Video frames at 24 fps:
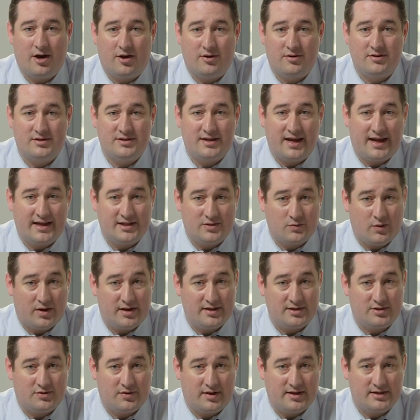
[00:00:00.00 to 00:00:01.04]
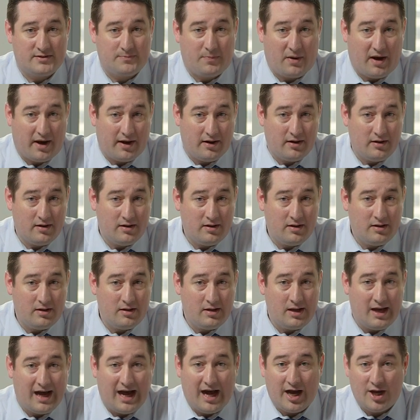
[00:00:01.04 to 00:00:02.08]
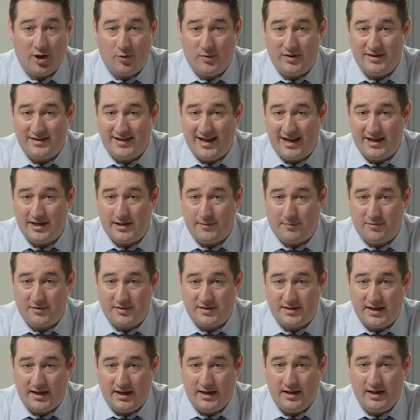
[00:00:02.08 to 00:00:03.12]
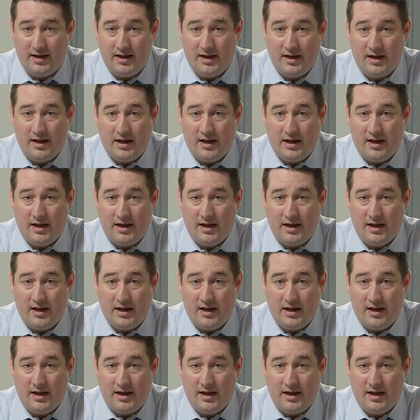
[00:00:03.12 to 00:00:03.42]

understands what has transpired, how you intend to proceed,